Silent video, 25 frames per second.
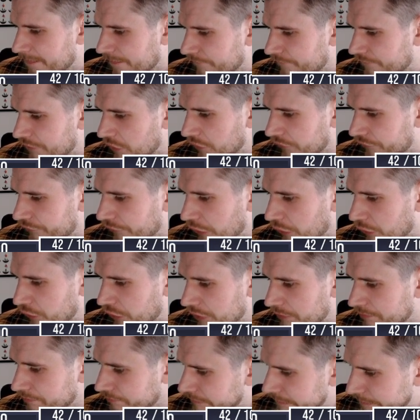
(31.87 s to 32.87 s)
Phil
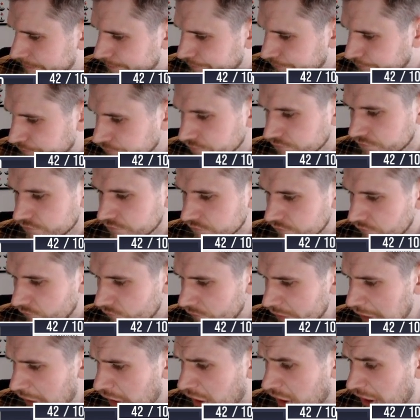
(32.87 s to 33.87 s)
Foden
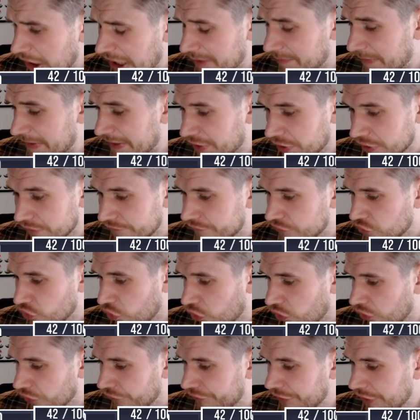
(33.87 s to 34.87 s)
arguably could have
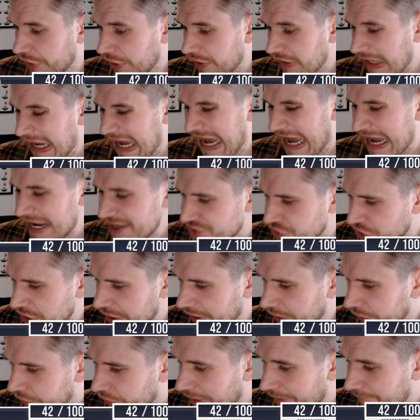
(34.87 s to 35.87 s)
scored a
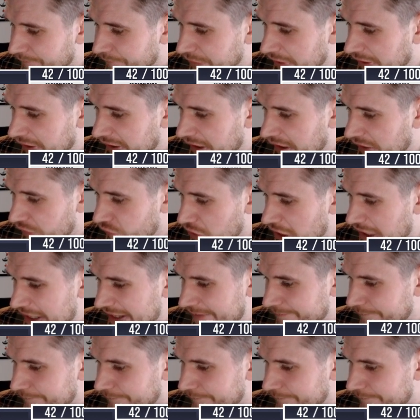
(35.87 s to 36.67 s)
hat-trick, grabbed a really